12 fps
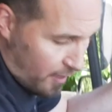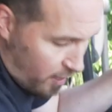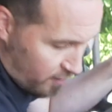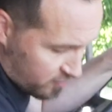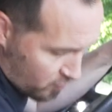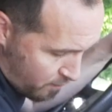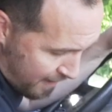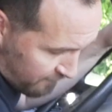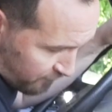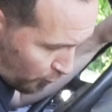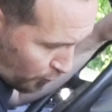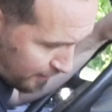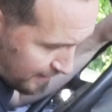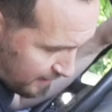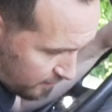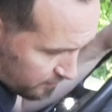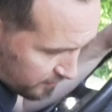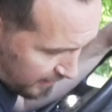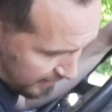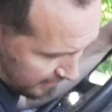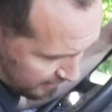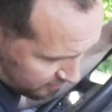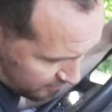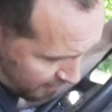also my floor heat. The
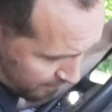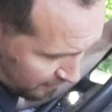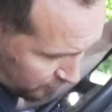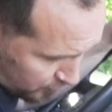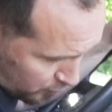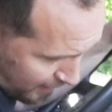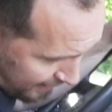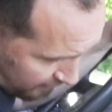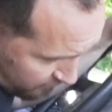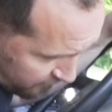heat is coming through, I can